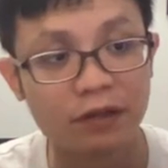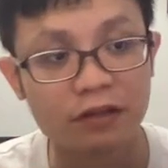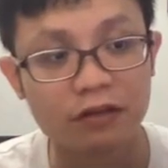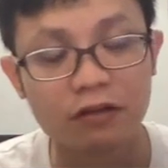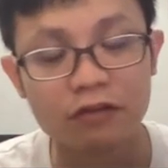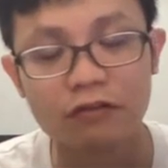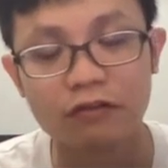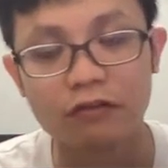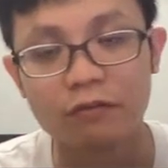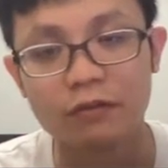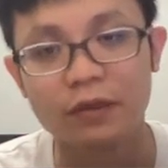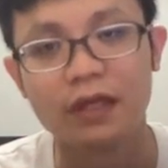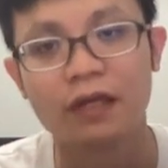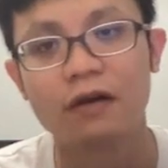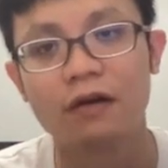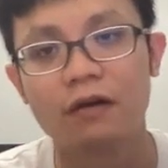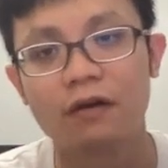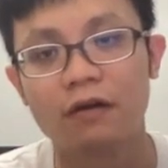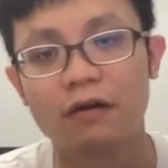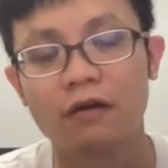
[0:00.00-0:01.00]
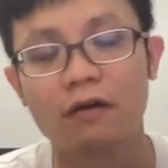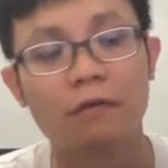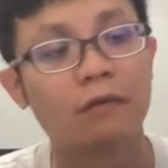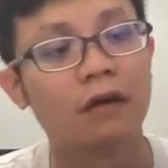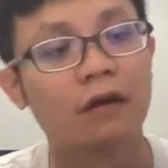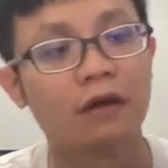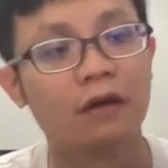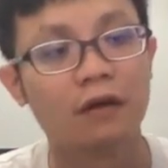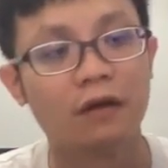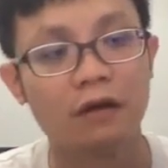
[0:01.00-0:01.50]
talk to me or
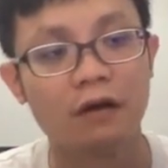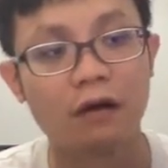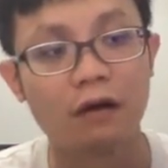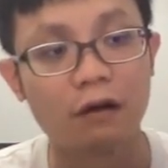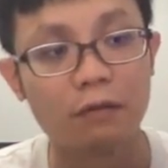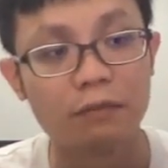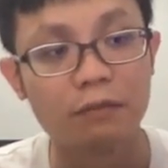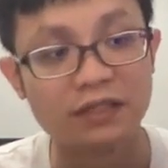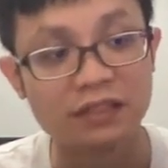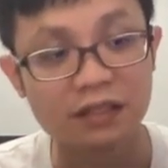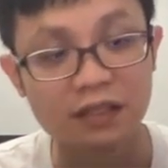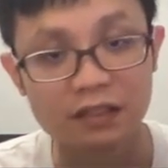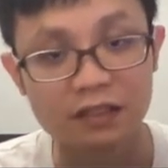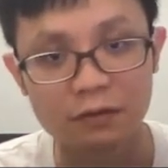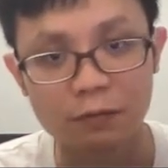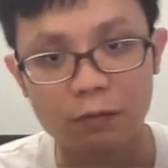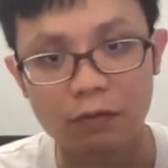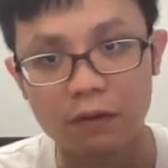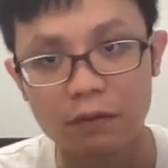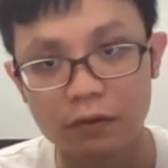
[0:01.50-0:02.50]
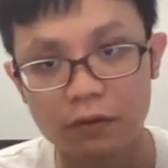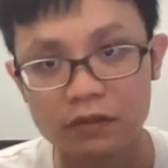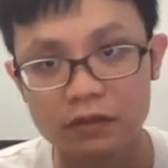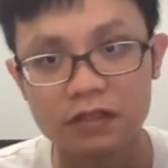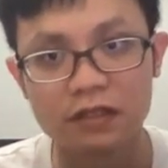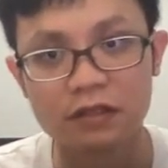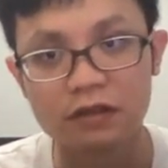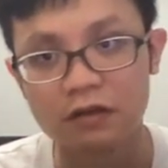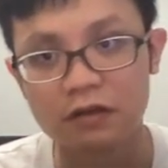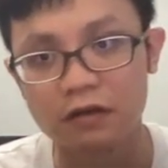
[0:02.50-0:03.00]
business
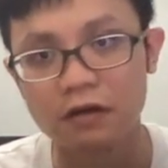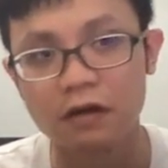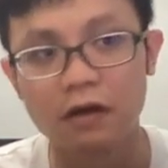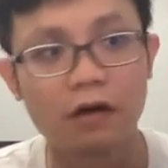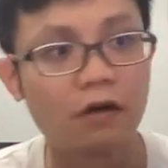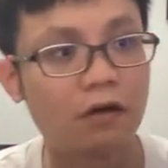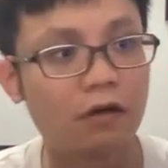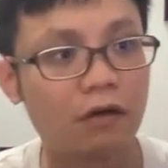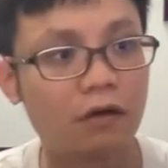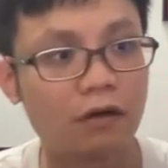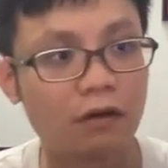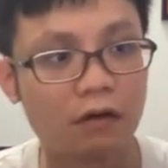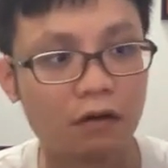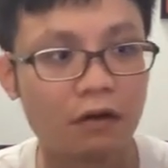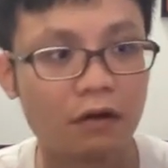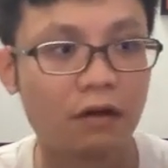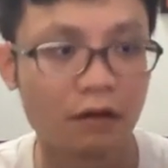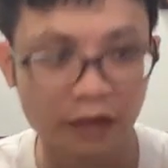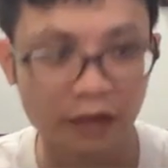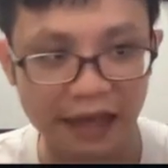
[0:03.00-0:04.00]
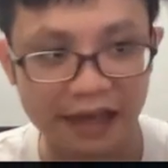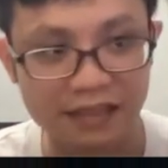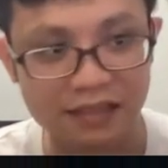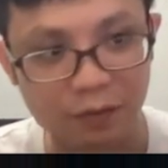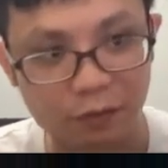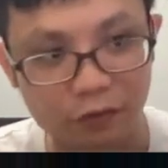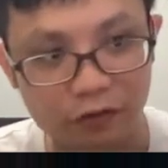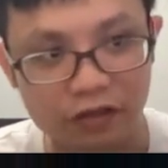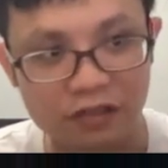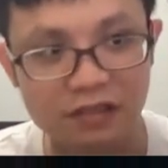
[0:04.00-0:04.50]
proposal or
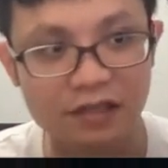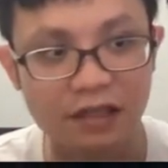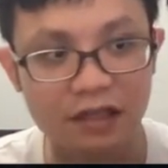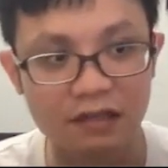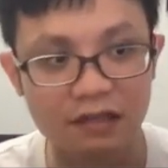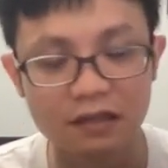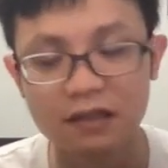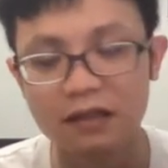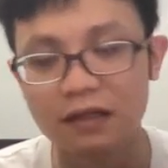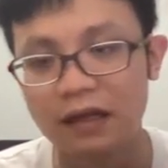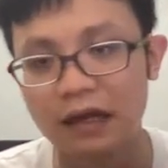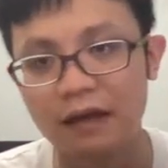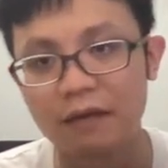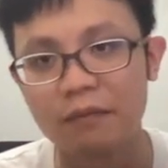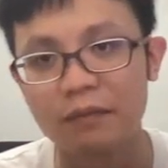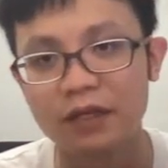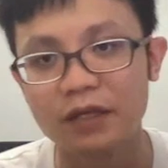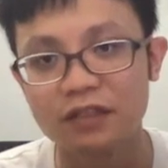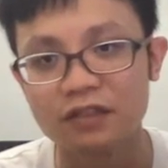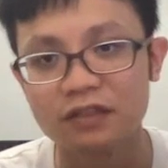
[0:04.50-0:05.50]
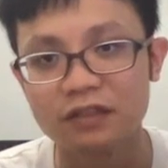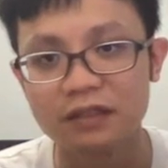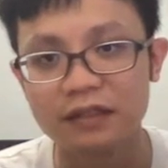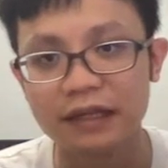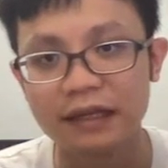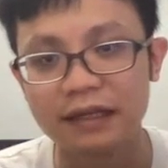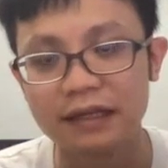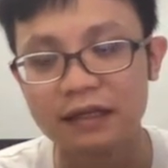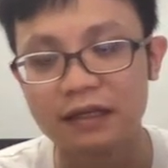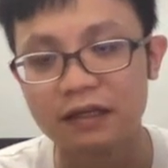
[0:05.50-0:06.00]
exam question, make sure
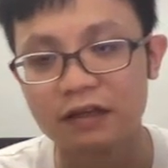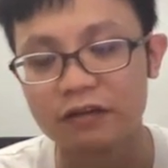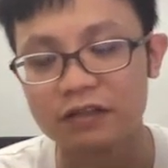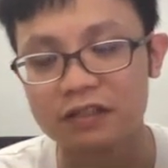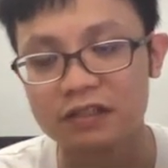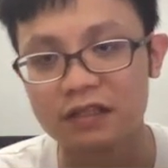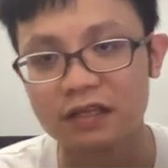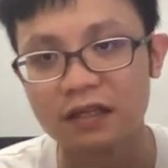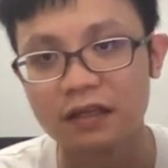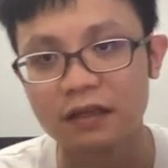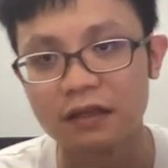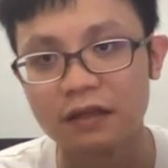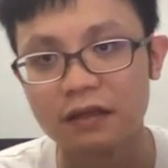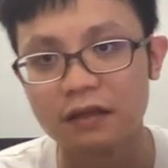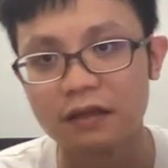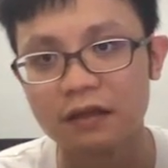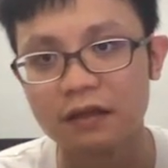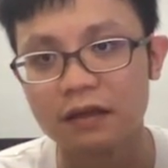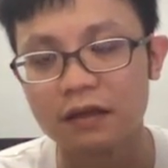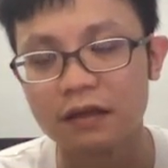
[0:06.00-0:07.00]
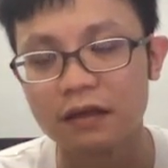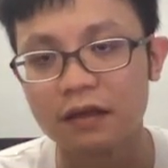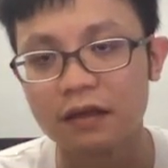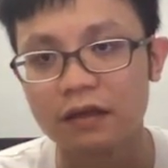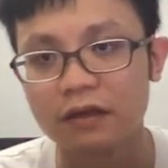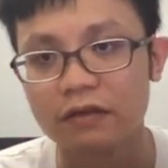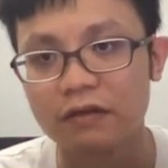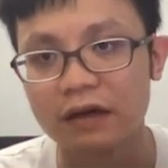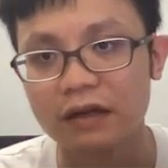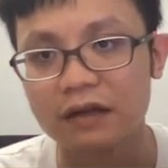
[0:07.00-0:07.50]
that the question
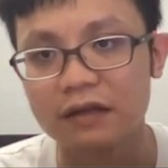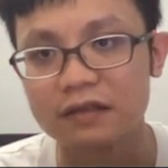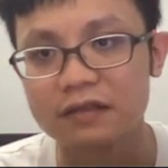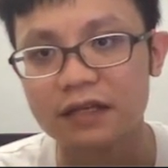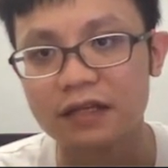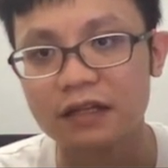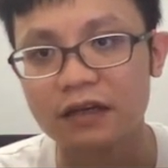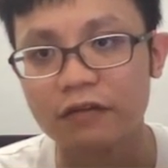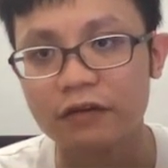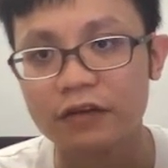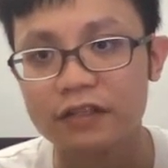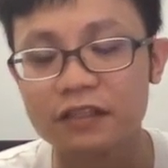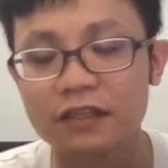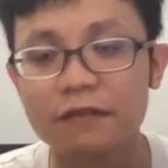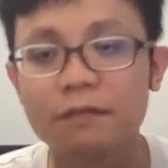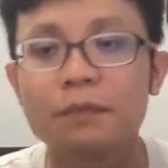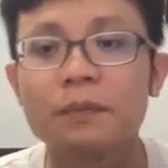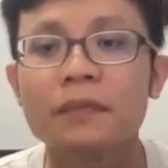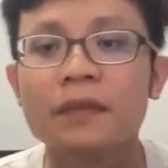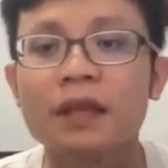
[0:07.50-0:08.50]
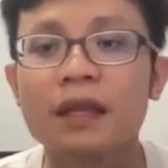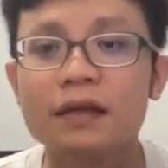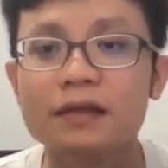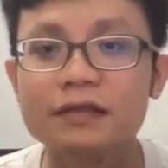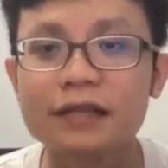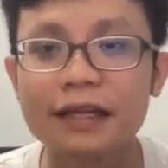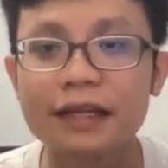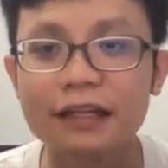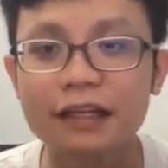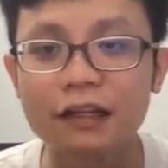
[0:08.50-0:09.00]
you understand the question.
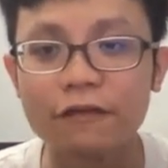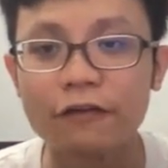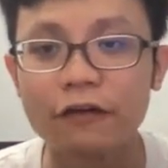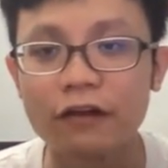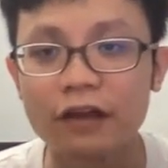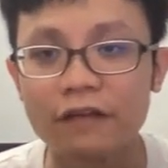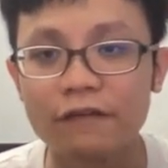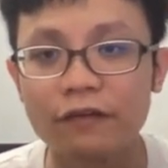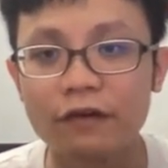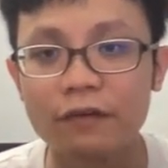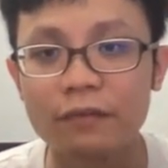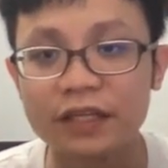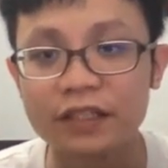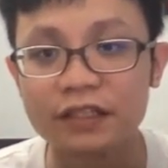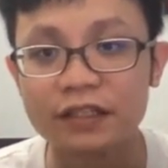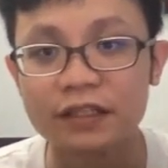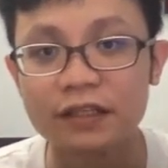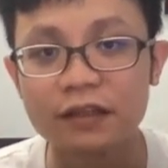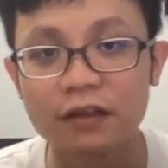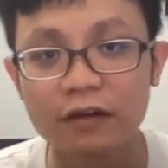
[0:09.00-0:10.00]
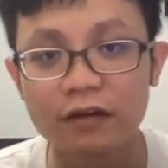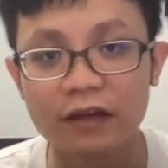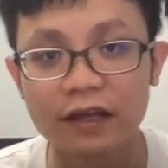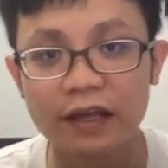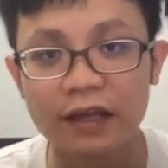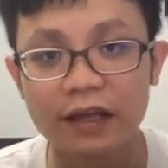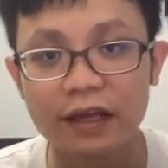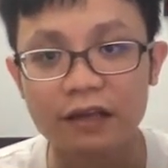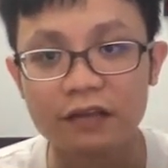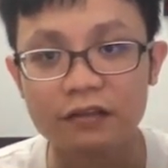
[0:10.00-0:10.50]
Study the following information.
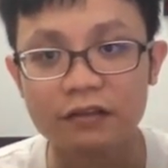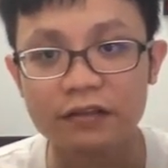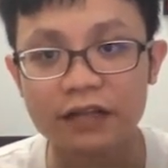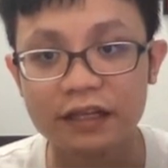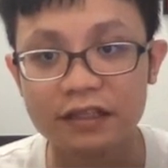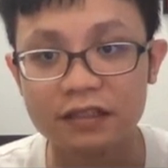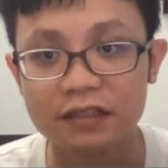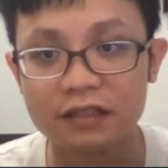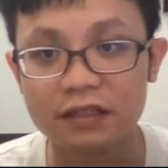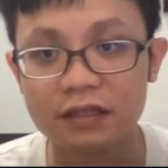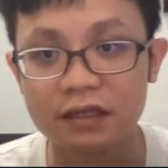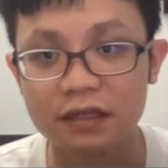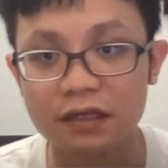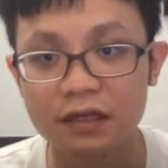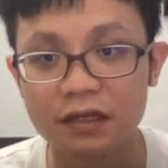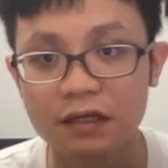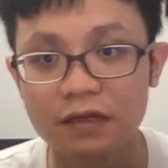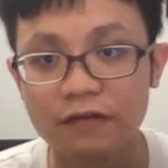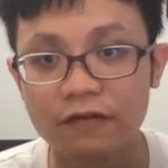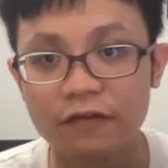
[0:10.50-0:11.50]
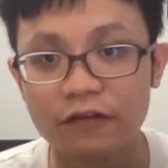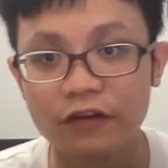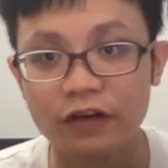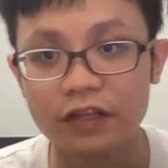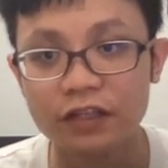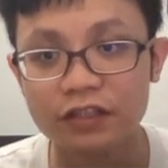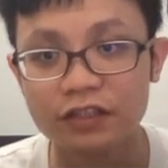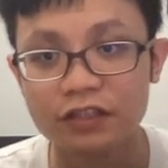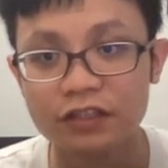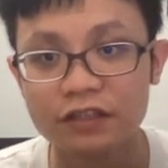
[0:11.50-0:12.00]
Okay, so there's a
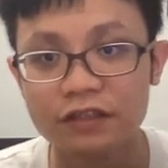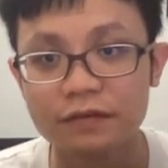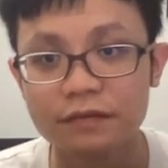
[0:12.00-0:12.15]
fridge,